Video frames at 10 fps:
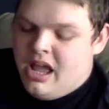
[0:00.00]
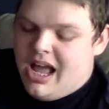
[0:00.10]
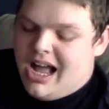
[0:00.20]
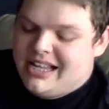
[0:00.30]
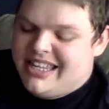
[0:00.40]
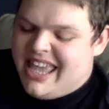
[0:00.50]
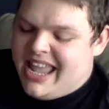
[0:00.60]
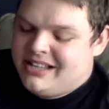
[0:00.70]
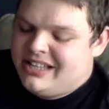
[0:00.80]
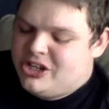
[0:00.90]
A
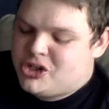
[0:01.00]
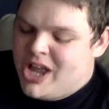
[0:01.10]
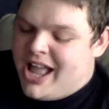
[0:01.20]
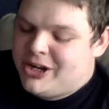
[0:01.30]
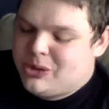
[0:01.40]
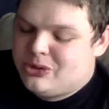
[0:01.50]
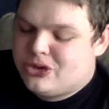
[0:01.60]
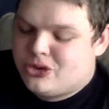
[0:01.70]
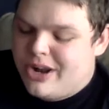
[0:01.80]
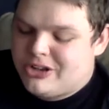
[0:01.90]
gangly shadow
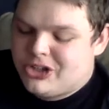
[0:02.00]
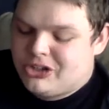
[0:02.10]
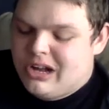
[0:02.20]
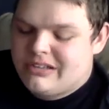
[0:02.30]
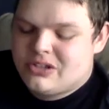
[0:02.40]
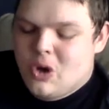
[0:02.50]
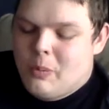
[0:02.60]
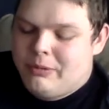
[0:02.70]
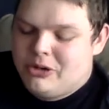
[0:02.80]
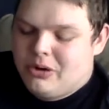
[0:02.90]
stretched across the
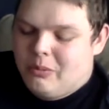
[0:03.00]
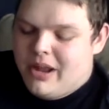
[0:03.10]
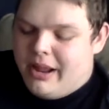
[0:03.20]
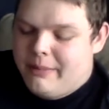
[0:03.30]
open doorway.